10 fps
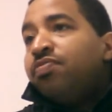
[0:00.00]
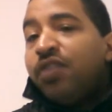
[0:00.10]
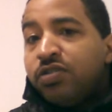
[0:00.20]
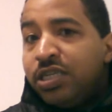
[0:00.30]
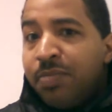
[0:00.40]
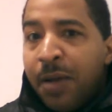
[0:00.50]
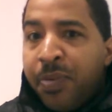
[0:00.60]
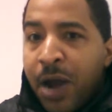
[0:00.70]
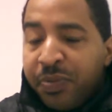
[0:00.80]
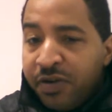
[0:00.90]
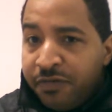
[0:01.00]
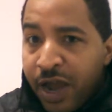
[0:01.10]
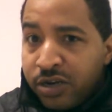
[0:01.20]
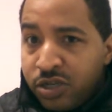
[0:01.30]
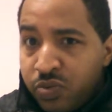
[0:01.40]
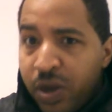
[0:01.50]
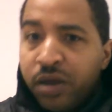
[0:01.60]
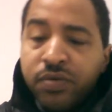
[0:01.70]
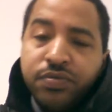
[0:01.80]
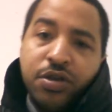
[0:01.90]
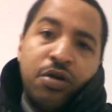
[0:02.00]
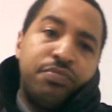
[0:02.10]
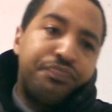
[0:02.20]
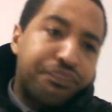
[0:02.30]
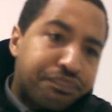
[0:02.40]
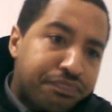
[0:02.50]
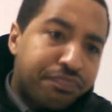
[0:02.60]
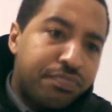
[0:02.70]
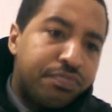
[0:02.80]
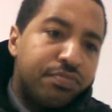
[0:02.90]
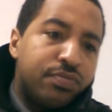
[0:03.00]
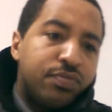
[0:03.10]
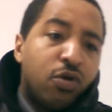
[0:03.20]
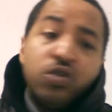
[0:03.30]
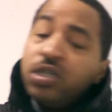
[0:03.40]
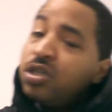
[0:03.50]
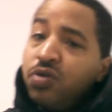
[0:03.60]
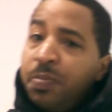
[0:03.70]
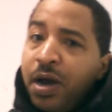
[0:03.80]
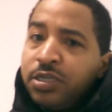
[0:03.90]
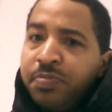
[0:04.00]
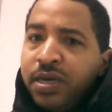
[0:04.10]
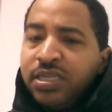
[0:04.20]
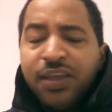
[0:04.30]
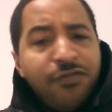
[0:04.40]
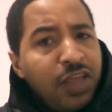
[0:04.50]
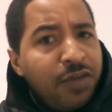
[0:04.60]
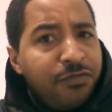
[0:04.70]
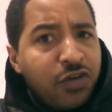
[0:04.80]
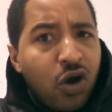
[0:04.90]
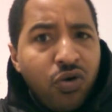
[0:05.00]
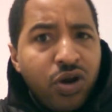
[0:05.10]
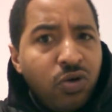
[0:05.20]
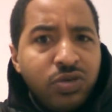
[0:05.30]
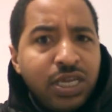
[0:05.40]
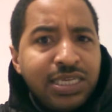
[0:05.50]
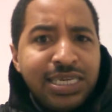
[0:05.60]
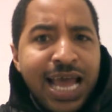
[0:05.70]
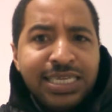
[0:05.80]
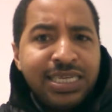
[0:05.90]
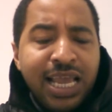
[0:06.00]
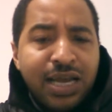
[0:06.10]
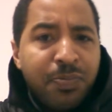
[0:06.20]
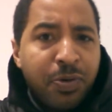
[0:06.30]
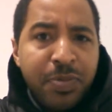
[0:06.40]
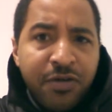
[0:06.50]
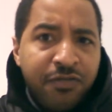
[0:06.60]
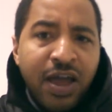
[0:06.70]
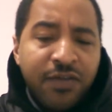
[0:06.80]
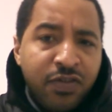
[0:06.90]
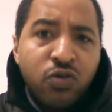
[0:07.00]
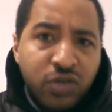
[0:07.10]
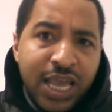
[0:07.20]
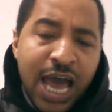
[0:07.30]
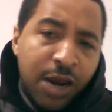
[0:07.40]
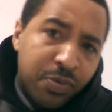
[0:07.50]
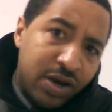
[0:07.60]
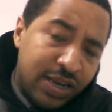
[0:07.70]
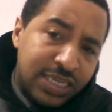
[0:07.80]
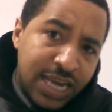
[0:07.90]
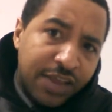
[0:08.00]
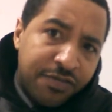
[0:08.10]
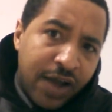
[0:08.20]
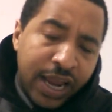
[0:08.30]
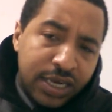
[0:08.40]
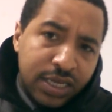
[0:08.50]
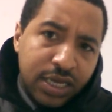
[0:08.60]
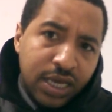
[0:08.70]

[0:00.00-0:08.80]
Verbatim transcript: They're semi-popular fighters as well. So those are the only possibilities. If if Cotto does not take a premier fight of those caliber in this next fight,